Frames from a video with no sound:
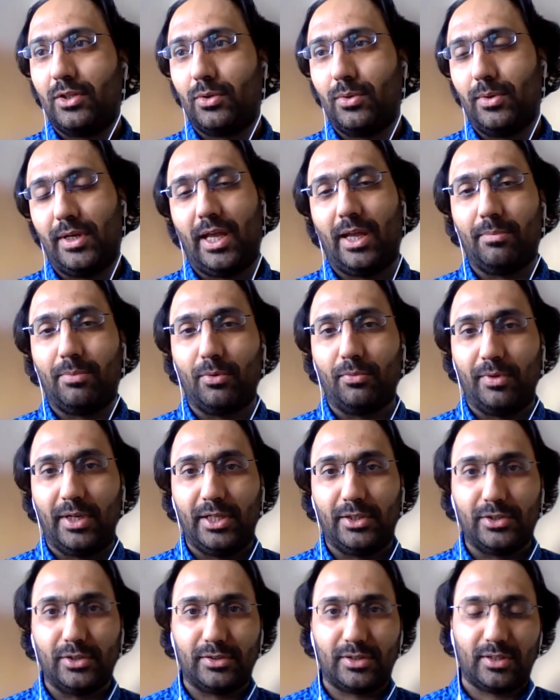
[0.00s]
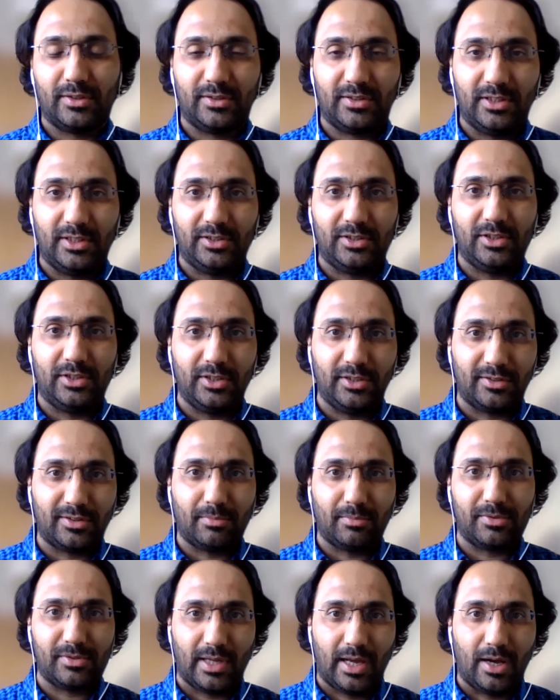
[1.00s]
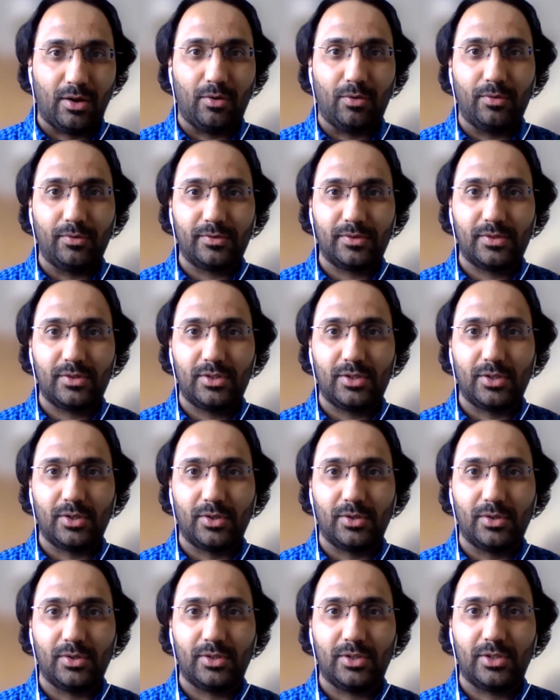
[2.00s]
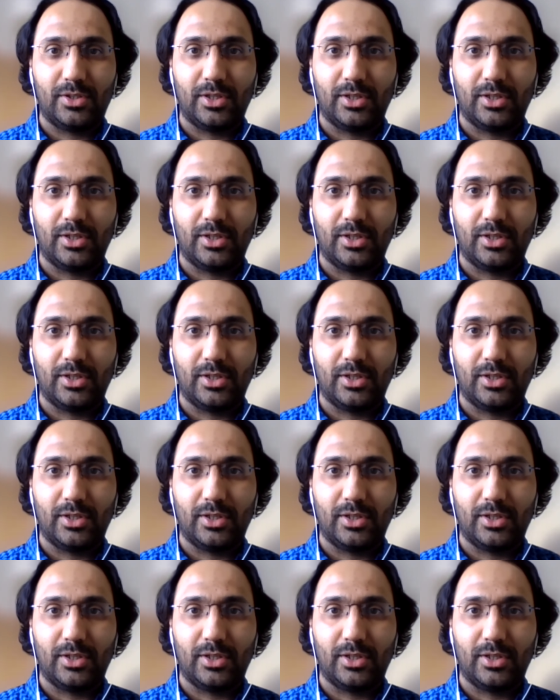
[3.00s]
to enable regions and CCGs themselves to